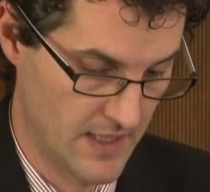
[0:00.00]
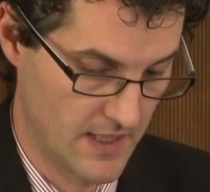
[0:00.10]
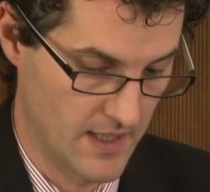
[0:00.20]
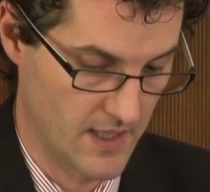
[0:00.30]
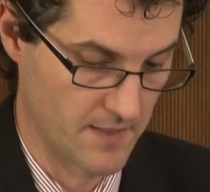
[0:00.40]

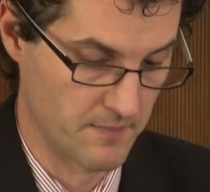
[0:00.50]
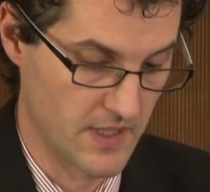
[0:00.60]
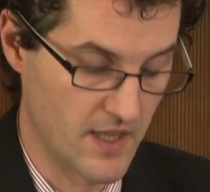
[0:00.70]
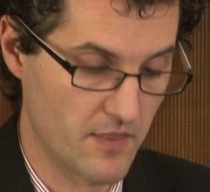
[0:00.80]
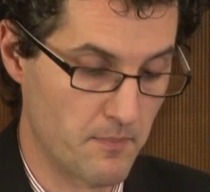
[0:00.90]
Um,
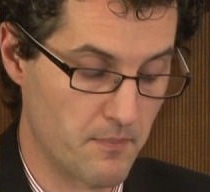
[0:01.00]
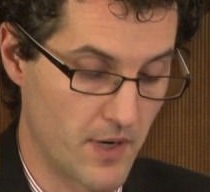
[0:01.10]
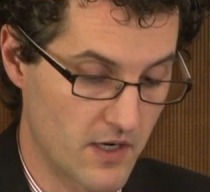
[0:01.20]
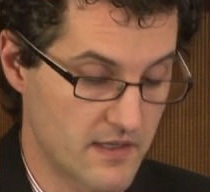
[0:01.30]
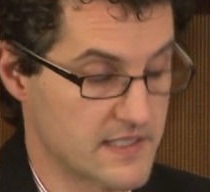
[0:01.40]

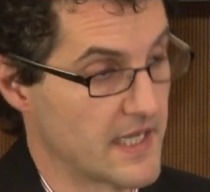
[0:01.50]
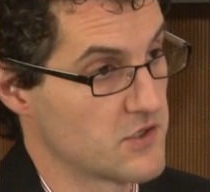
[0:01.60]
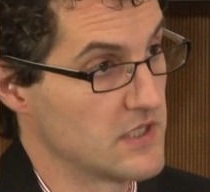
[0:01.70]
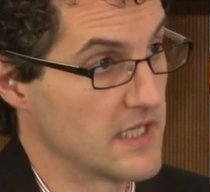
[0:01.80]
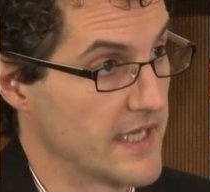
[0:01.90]
part of this
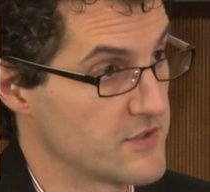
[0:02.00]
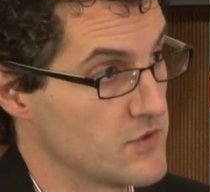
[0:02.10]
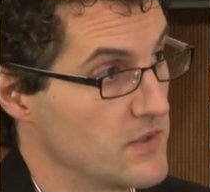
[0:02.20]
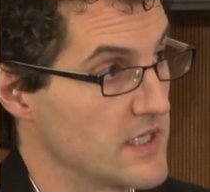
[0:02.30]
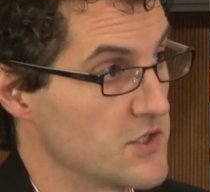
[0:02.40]
actually gets
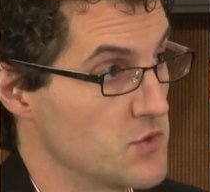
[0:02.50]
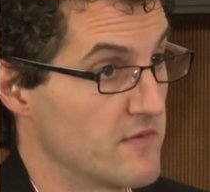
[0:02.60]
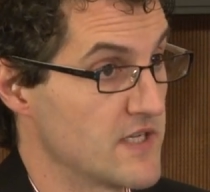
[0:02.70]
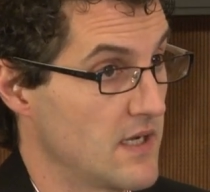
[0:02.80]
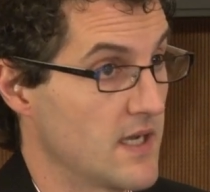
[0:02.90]
to the issue
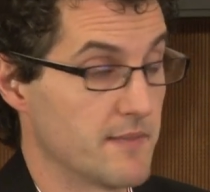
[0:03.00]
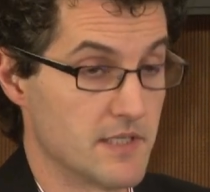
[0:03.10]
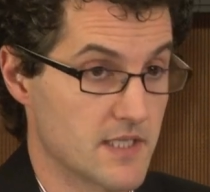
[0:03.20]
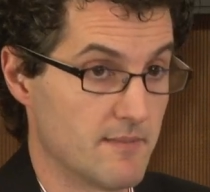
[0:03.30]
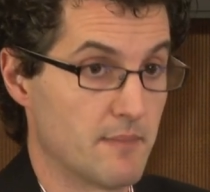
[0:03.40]
of time
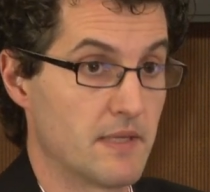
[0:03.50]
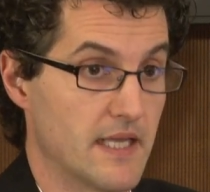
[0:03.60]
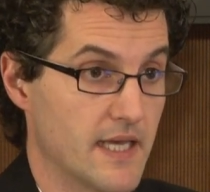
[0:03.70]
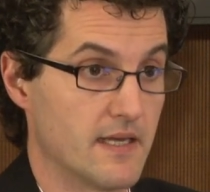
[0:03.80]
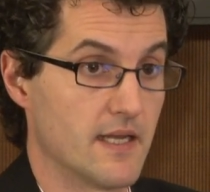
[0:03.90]
that's come up
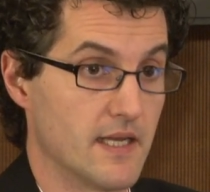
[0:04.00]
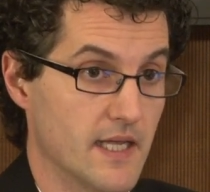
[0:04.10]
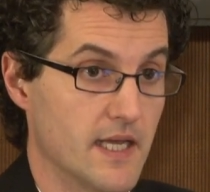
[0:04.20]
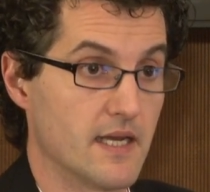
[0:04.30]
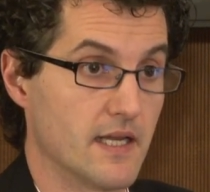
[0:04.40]
again and
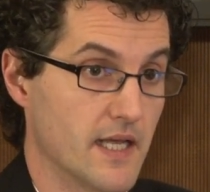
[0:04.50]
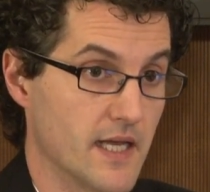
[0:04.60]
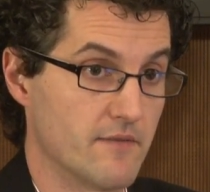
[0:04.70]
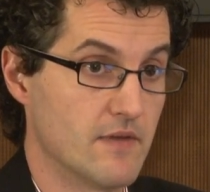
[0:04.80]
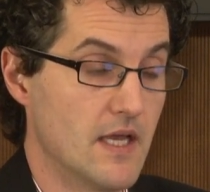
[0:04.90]
again and
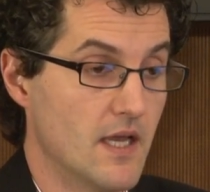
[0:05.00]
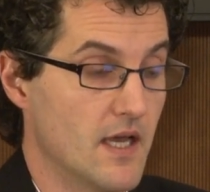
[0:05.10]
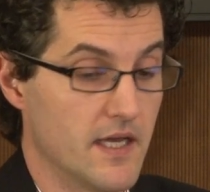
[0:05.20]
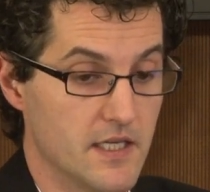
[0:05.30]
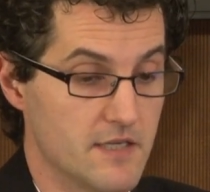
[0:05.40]
again.
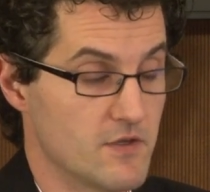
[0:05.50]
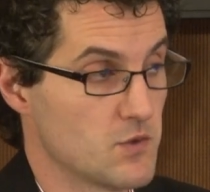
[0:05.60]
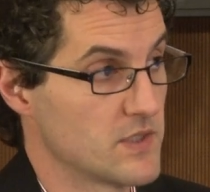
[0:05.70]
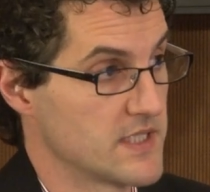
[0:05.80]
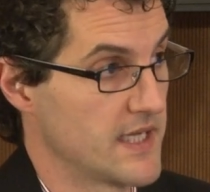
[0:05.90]
An
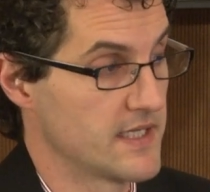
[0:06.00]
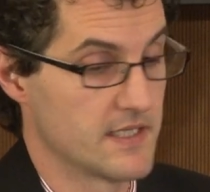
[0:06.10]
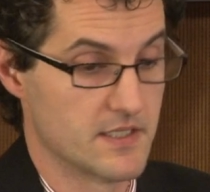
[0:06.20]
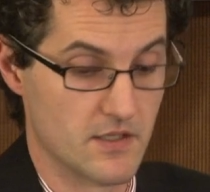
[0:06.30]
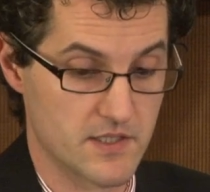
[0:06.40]
individual
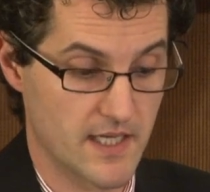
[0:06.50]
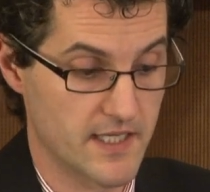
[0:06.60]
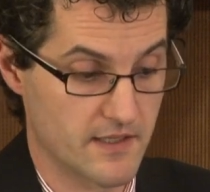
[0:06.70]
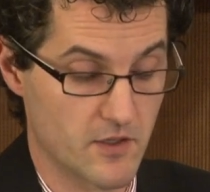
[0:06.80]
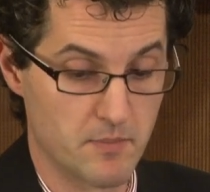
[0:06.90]
scientist, but sci
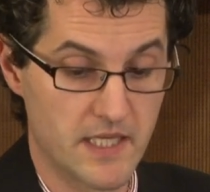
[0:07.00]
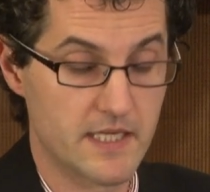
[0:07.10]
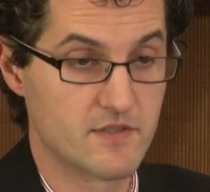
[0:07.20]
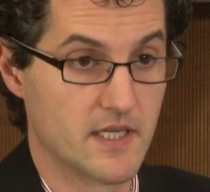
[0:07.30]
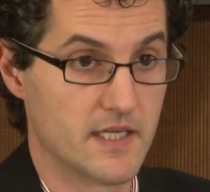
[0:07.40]
there are plenty
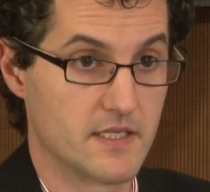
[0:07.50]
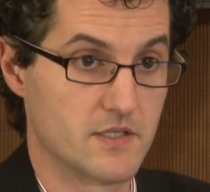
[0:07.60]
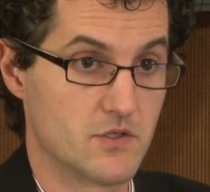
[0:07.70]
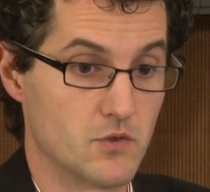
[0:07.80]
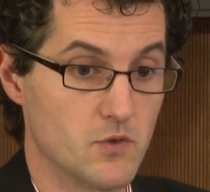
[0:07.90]
of
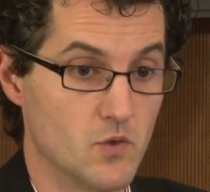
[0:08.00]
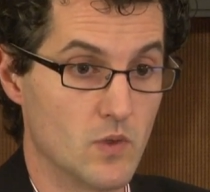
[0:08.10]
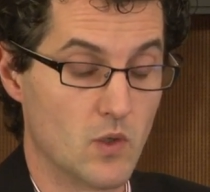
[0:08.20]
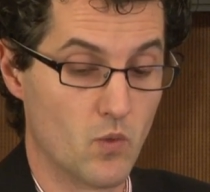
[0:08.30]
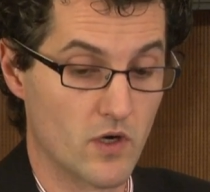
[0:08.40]
scientists who
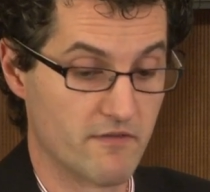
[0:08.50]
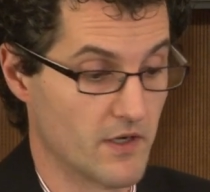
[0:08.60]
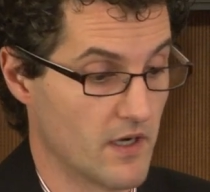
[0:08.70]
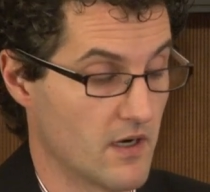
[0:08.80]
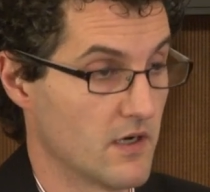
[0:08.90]
work
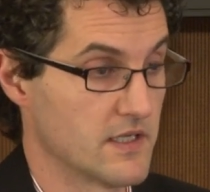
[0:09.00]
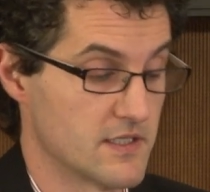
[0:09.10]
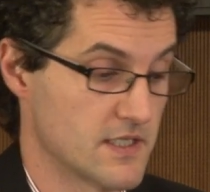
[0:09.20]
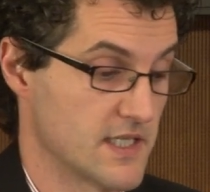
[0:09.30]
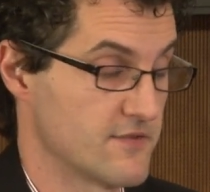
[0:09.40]
very hard and
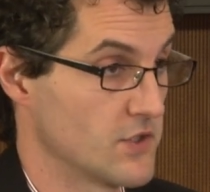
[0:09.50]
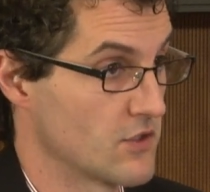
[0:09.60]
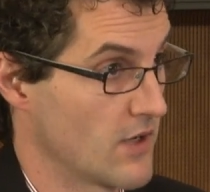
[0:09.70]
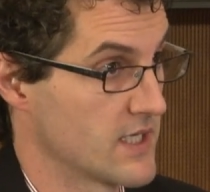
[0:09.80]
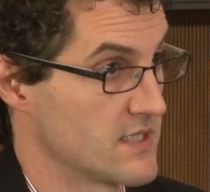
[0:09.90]
successfully
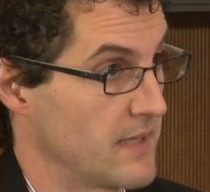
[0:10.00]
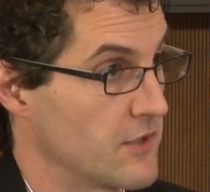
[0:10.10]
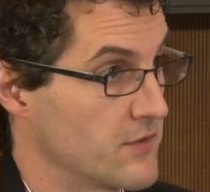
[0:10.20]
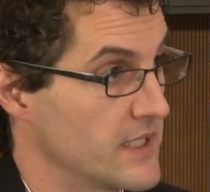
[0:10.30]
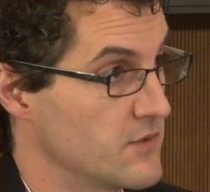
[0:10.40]
cross the boundary